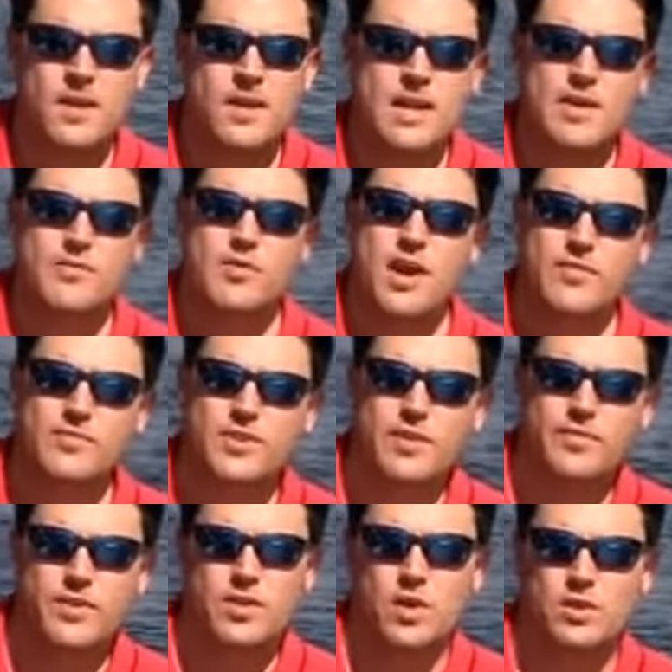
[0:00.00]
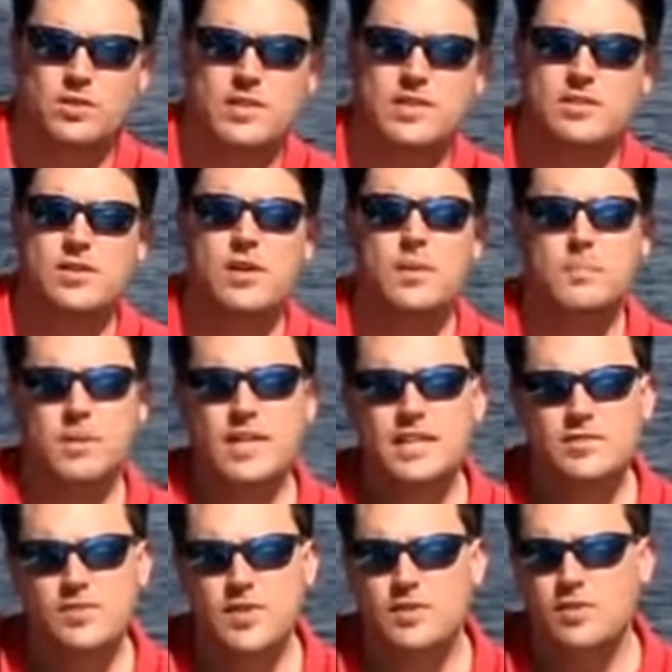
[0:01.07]
If you have difficulties,
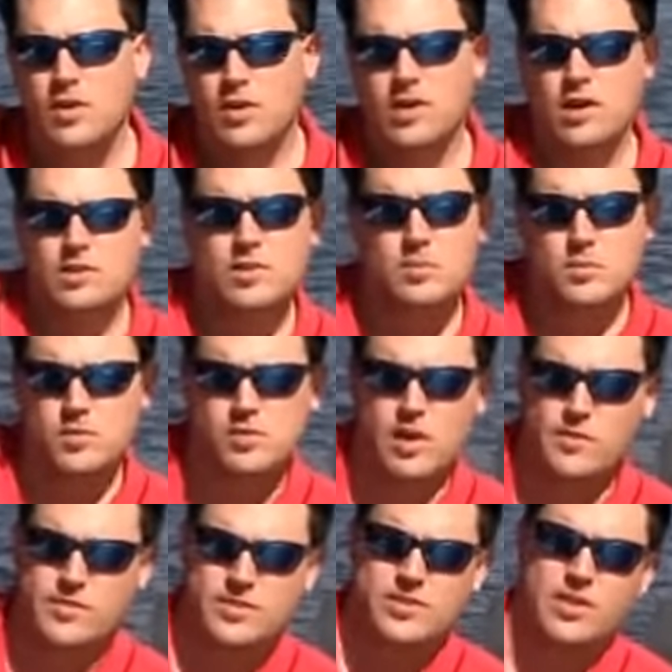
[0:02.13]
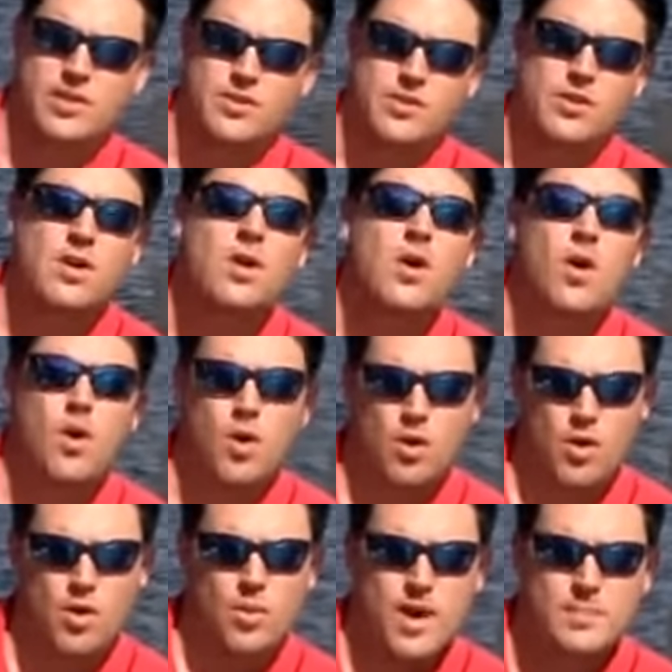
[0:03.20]
please visit our customer service center or
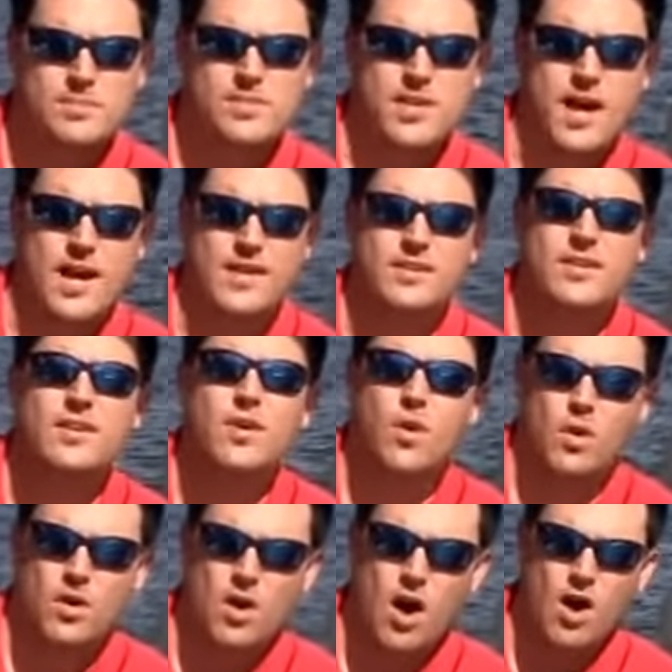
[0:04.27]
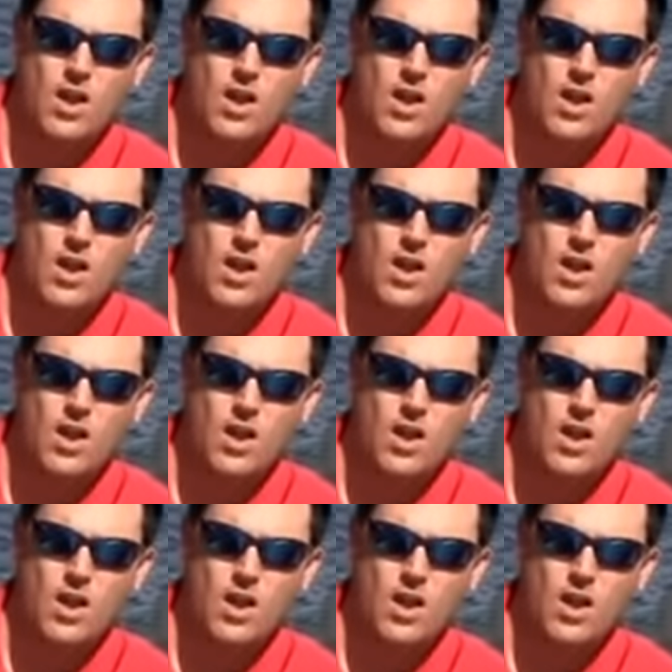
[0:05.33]
our website or call